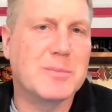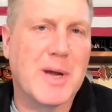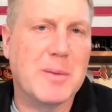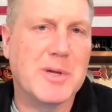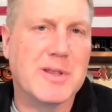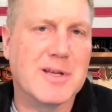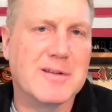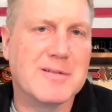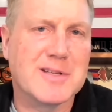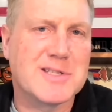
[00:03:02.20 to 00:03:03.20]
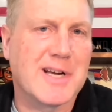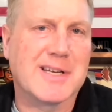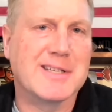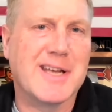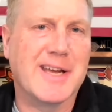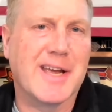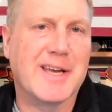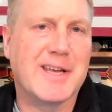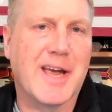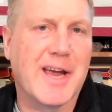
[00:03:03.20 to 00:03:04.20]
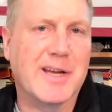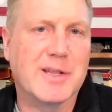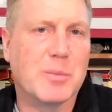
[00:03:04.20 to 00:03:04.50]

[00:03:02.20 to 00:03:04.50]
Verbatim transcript: to maybe the second KKK